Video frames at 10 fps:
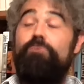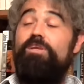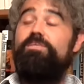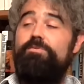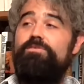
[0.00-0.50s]
It
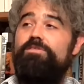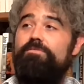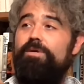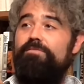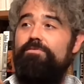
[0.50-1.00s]
really exposes,
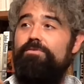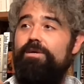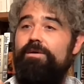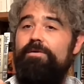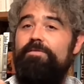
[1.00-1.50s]
in my view,
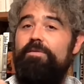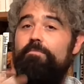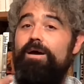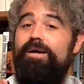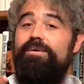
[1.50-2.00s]
the
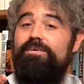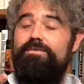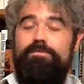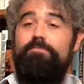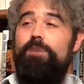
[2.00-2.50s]
bug,
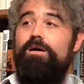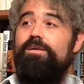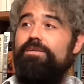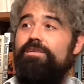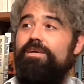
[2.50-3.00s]
uh, the bug
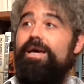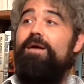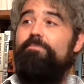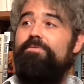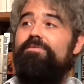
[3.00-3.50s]
in the
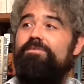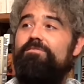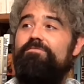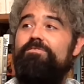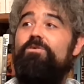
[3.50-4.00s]
app.
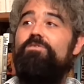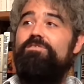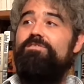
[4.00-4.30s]
Called